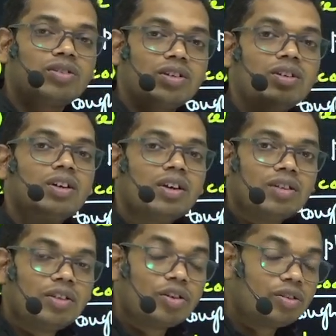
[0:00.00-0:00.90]
seed,
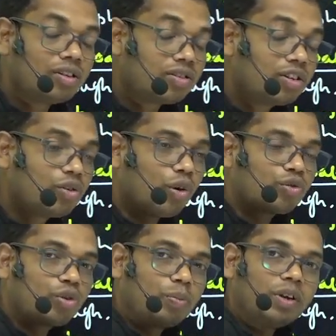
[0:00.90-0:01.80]
the seed coat
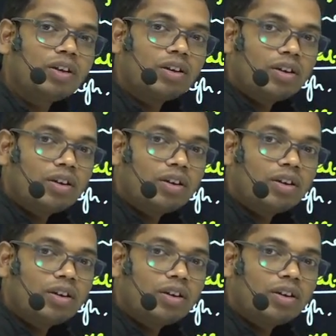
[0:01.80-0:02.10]
should be